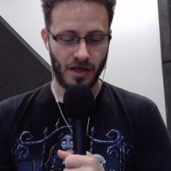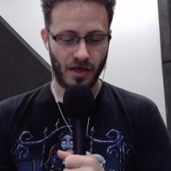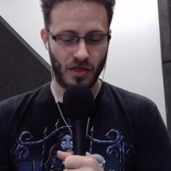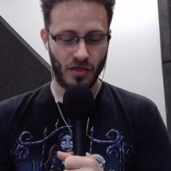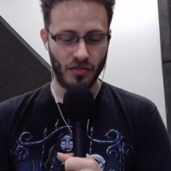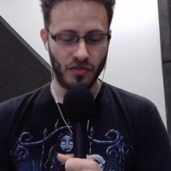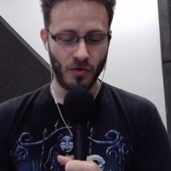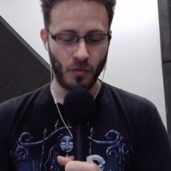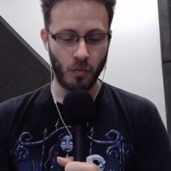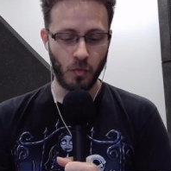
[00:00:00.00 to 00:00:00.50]

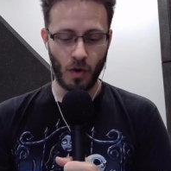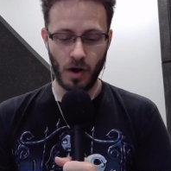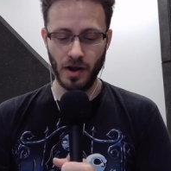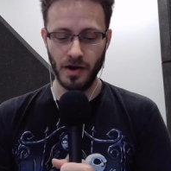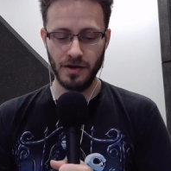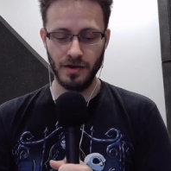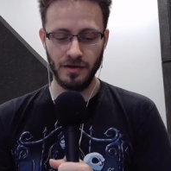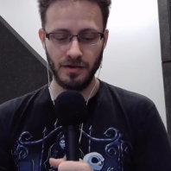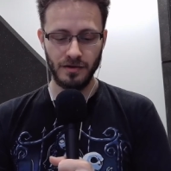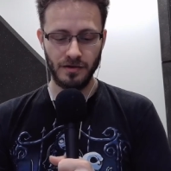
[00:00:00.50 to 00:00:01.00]
The
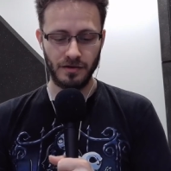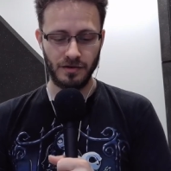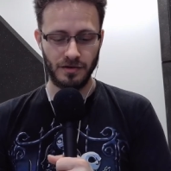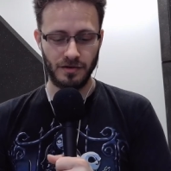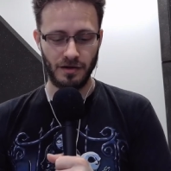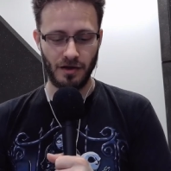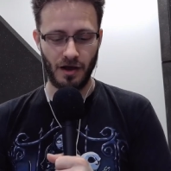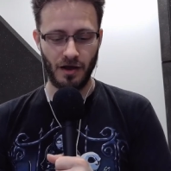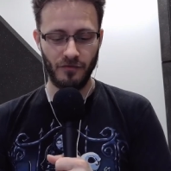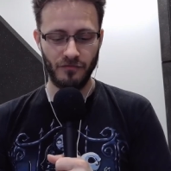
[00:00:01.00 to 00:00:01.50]
one
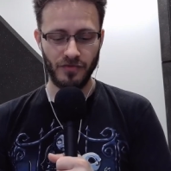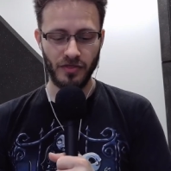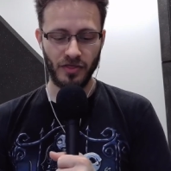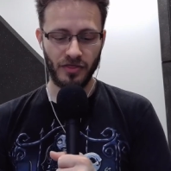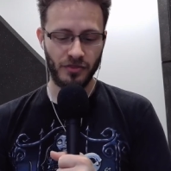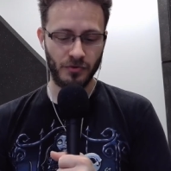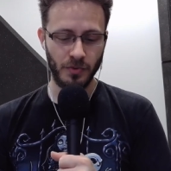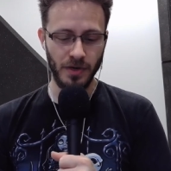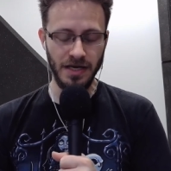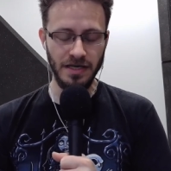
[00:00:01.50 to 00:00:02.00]
of the
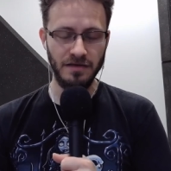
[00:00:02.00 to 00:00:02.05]
3